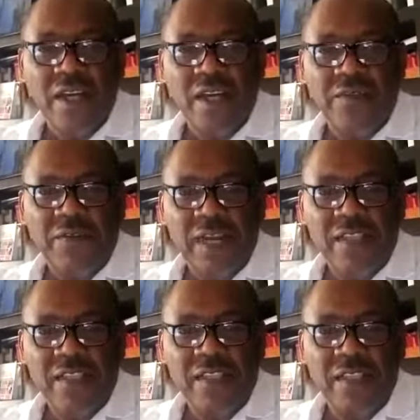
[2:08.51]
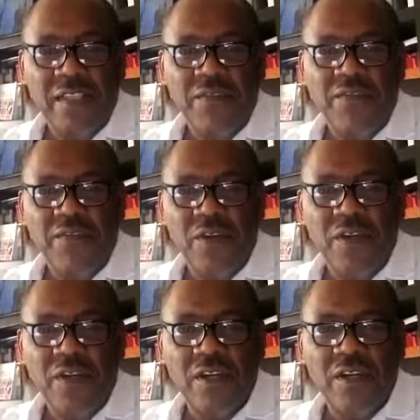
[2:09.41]
a vaccine
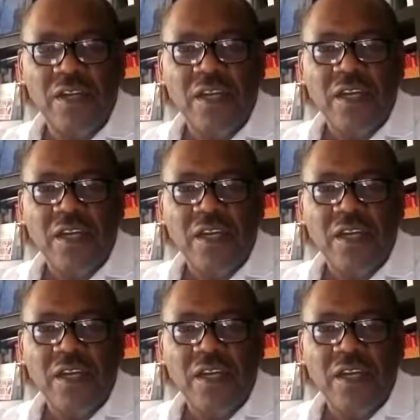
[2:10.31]
for